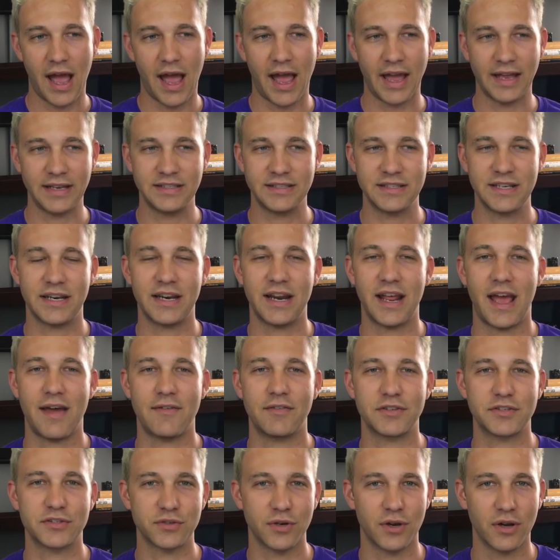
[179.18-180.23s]
I didn't
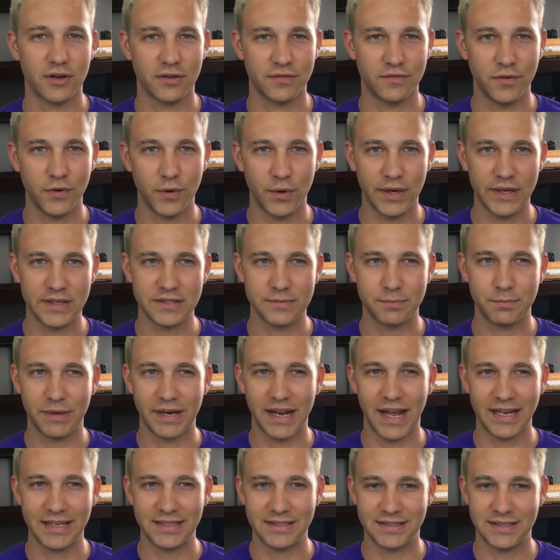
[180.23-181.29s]
have a strong voice, but
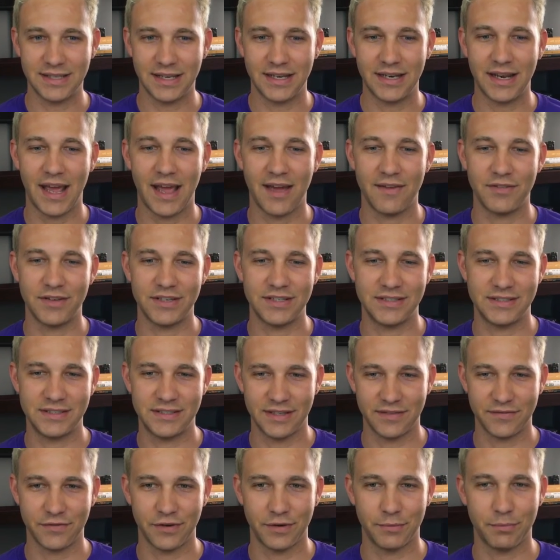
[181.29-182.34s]
I did have a
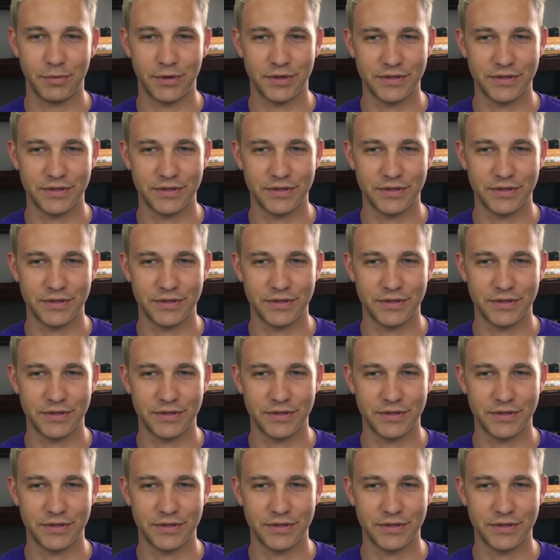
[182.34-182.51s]
different